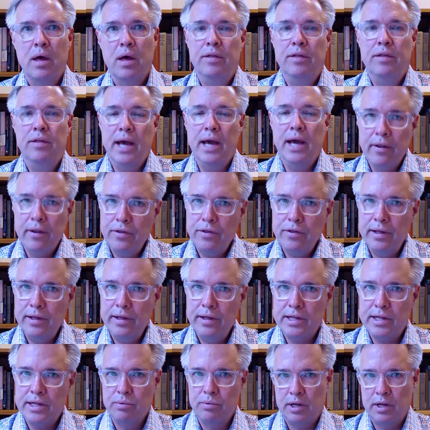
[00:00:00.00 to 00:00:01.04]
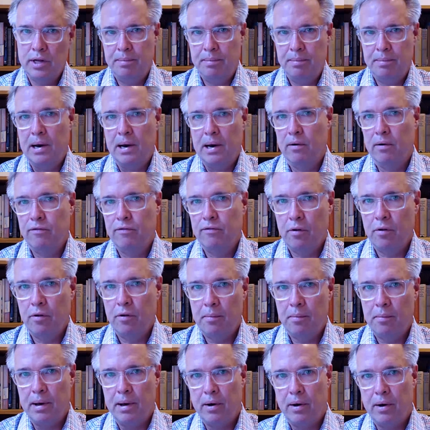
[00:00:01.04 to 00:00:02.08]
The other thing that's really
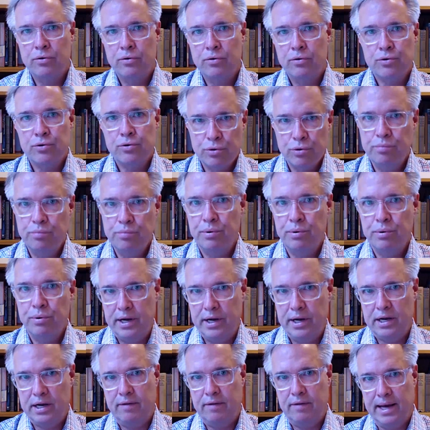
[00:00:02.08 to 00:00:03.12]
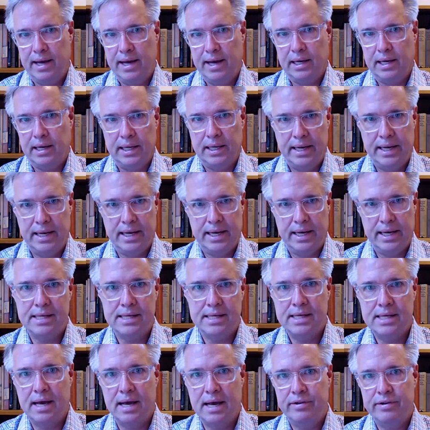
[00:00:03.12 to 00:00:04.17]
powerful about true predictive analytics,
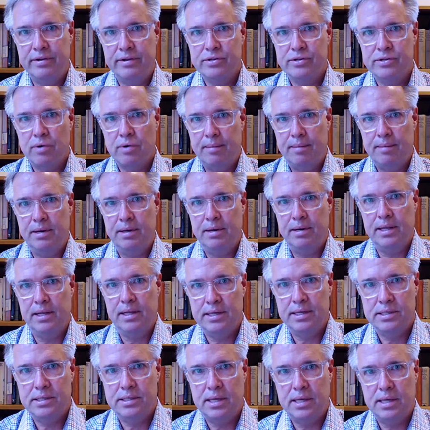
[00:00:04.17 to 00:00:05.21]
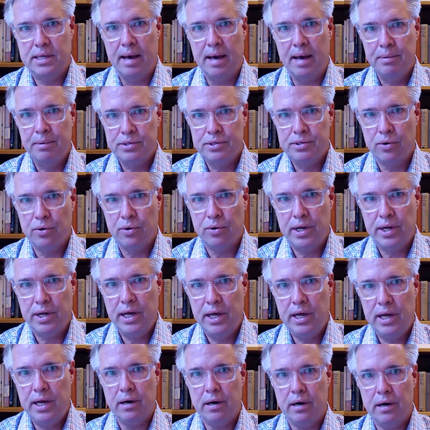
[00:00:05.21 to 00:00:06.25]
as I've described in this episode
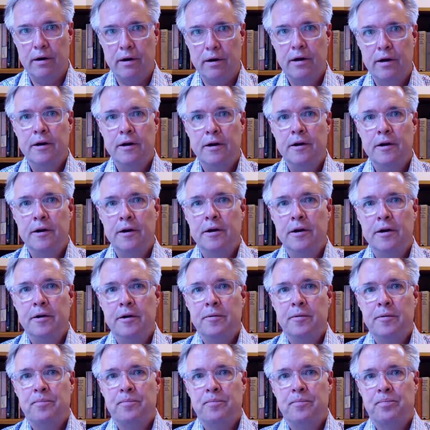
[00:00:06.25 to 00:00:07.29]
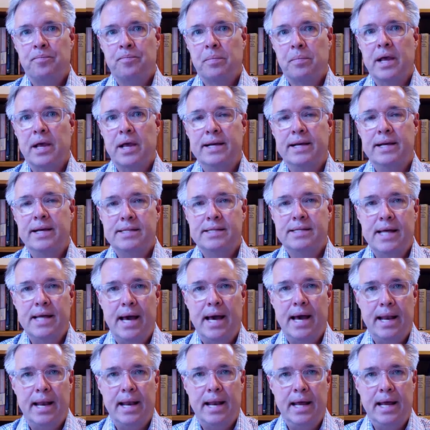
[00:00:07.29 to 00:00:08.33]
here, is
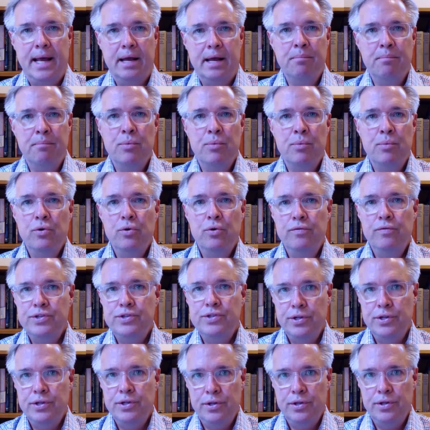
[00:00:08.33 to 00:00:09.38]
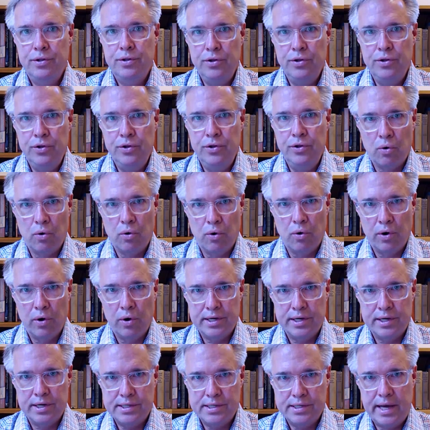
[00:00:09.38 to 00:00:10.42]
that it moves your
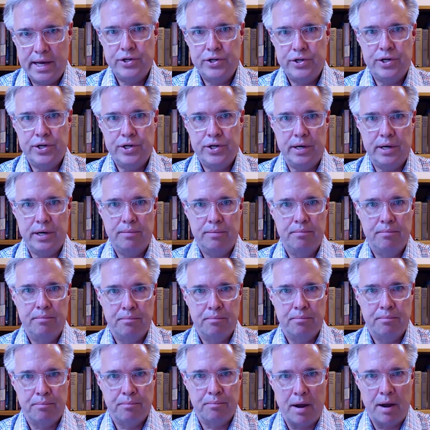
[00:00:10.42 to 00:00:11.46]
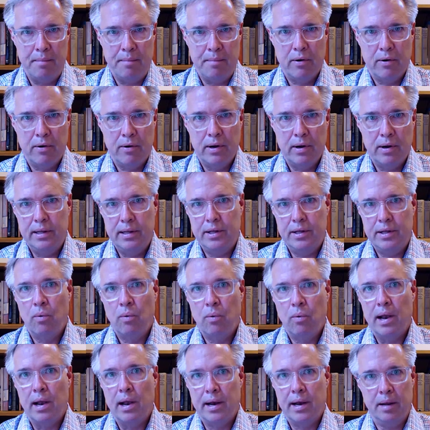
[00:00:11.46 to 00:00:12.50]
organization, primarily the
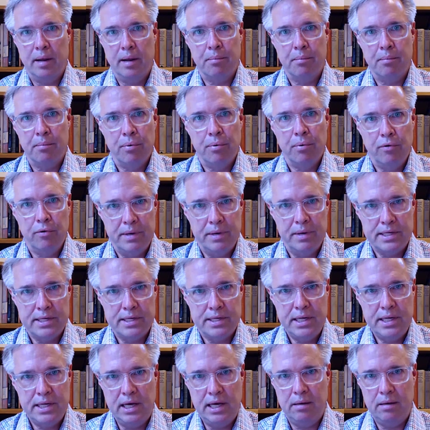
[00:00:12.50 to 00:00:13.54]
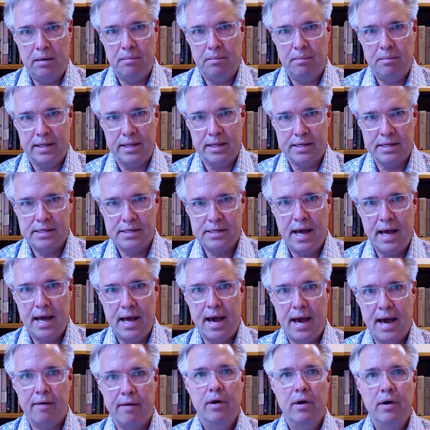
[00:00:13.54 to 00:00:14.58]
quality improvement team and the
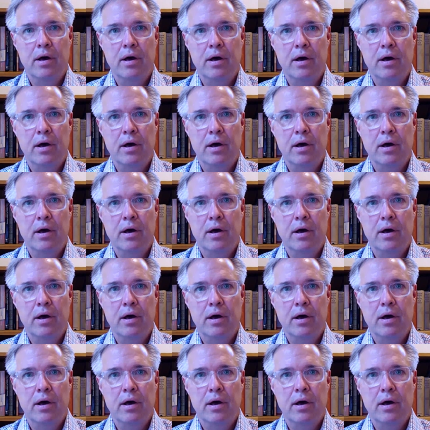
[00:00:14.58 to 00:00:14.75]
staff,